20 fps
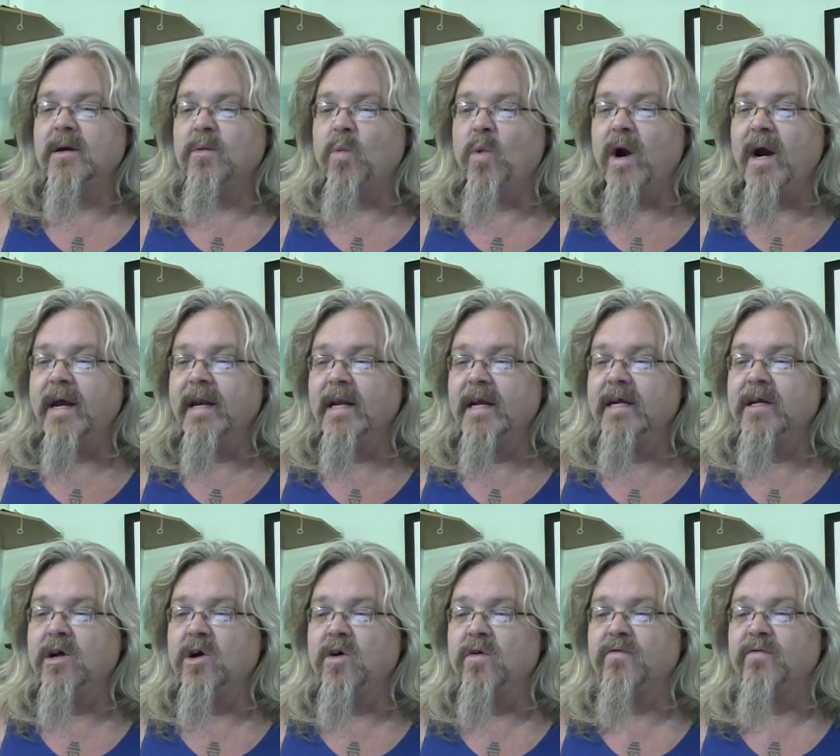widely
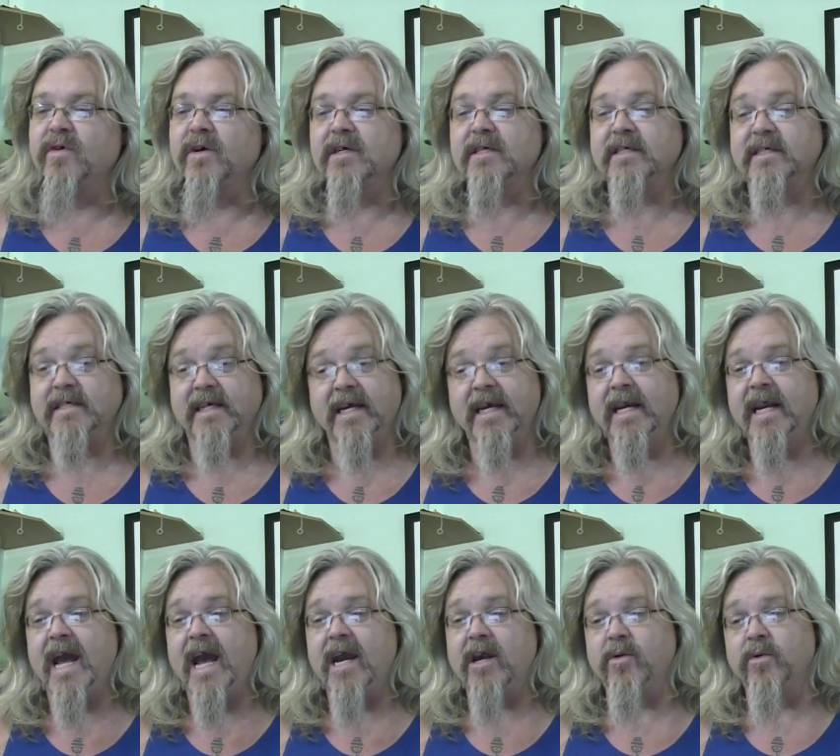known for its
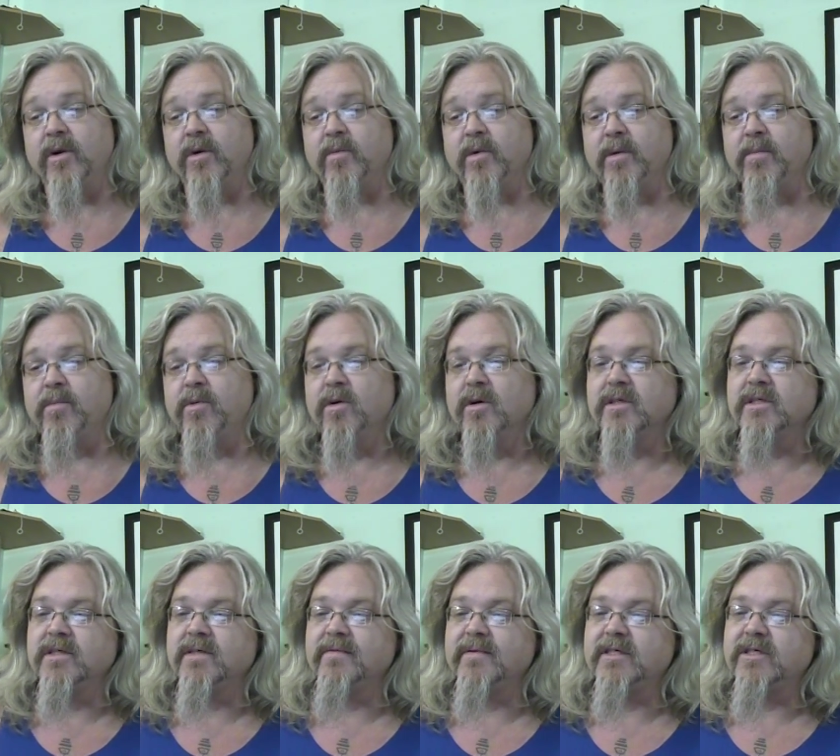inaccurate
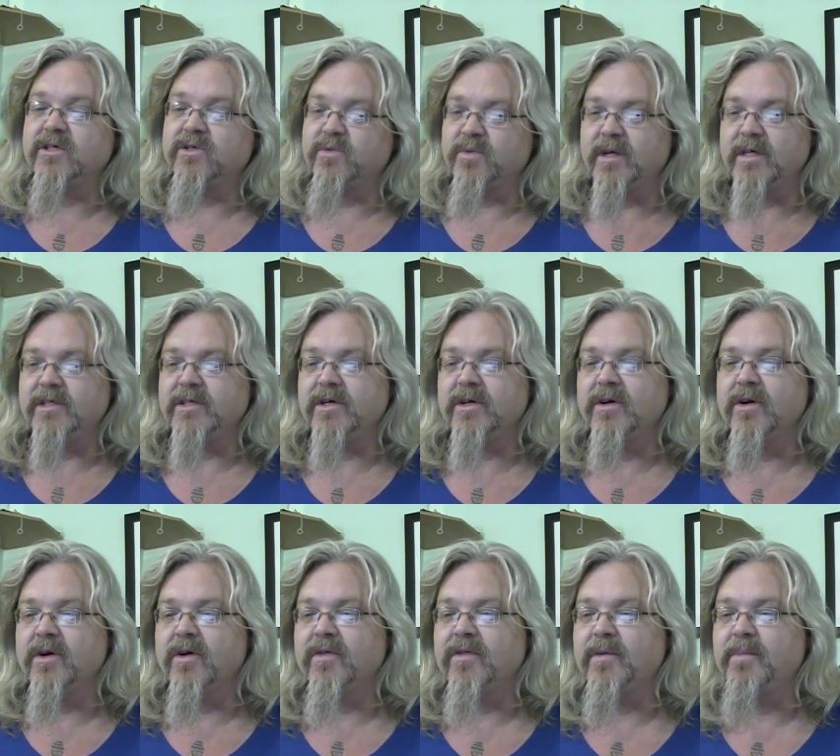reports of its threat to
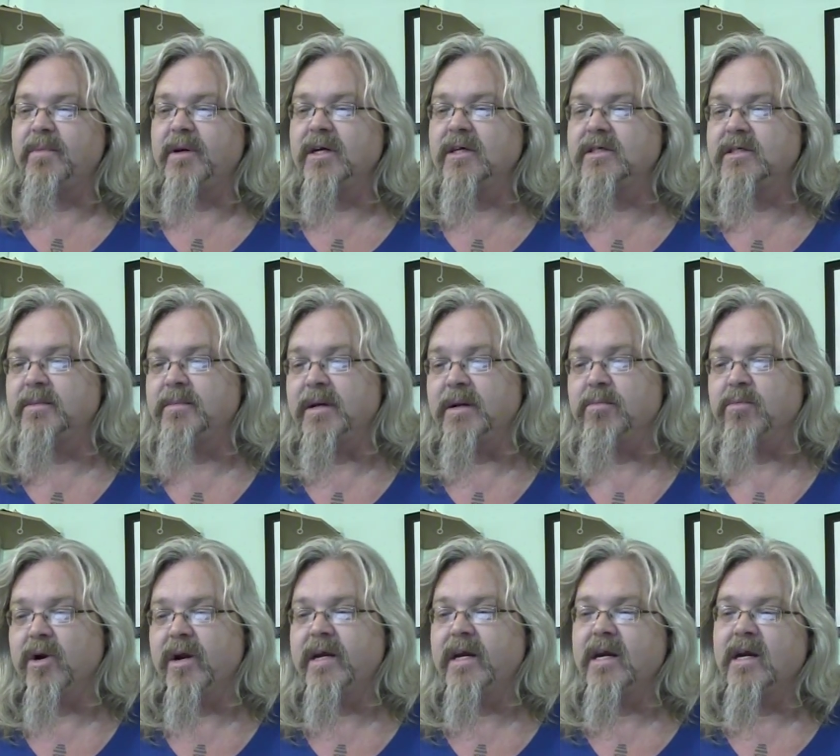Earth, appears to be
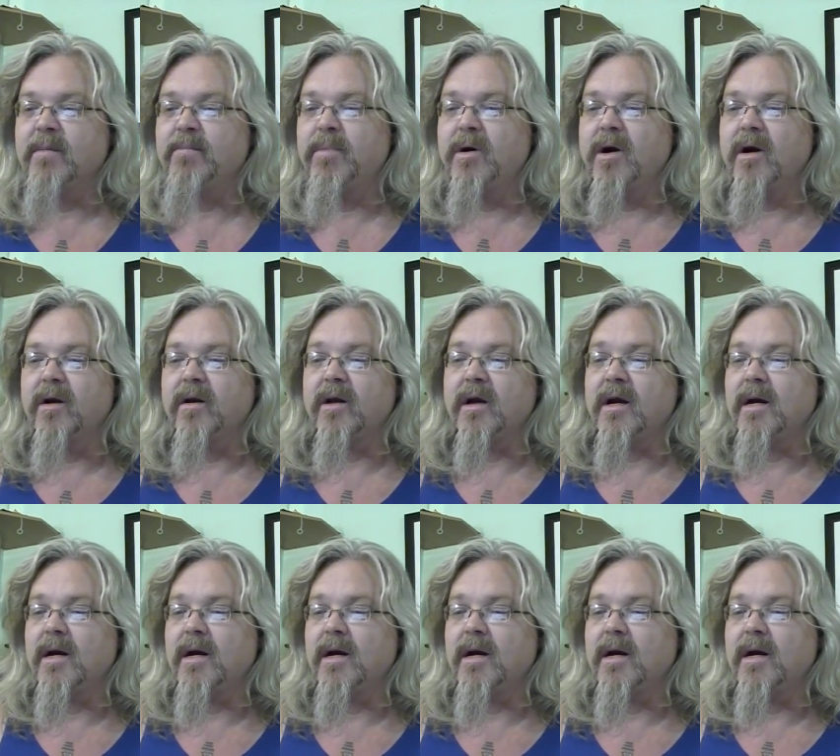breaking apart.